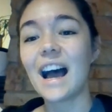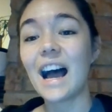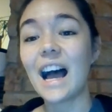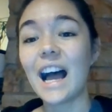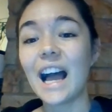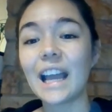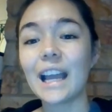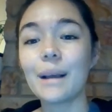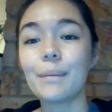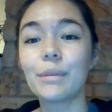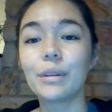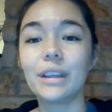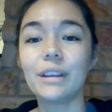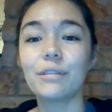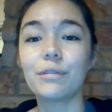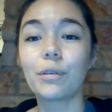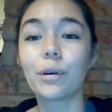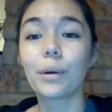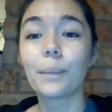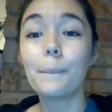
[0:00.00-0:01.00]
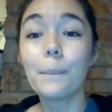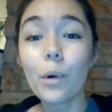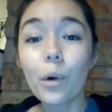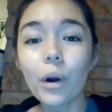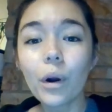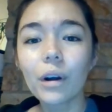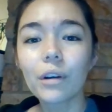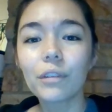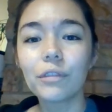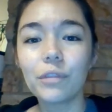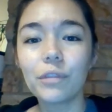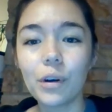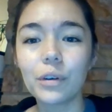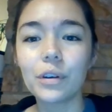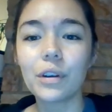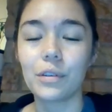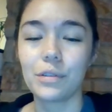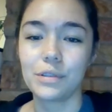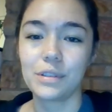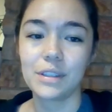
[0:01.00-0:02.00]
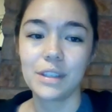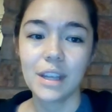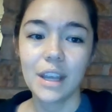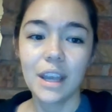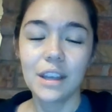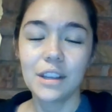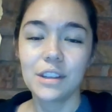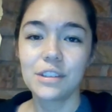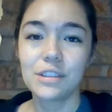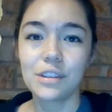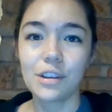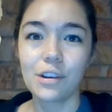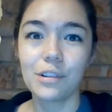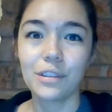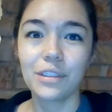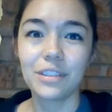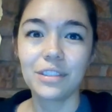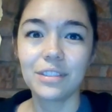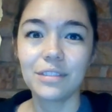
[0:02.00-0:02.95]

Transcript: I am looking for more photos. So